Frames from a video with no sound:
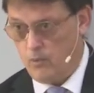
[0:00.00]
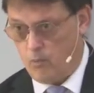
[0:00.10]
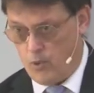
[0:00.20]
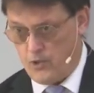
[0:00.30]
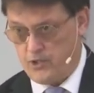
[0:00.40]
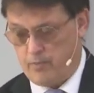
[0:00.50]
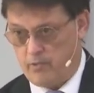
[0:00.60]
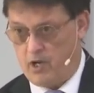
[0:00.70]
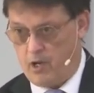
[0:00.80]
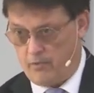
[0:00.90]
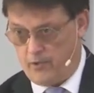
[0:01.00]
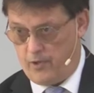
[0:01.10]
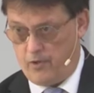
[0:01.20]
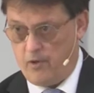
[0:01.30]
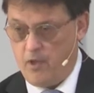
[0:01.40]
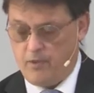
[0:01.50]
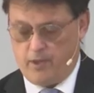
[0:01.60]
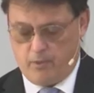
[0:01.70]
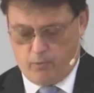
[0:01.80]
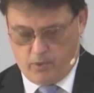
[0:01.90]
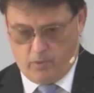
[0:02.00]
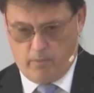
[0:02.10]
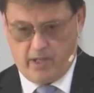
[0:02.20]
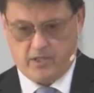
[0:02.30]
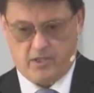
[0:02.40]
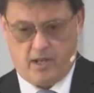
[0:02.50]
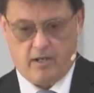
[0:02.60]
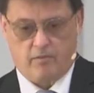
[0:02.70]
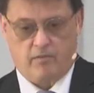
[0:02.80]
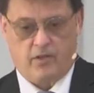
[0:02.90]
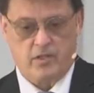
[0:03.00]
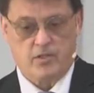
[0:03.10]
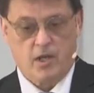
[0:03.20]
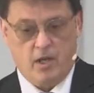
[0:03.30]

worship God there, they will make sacrifice,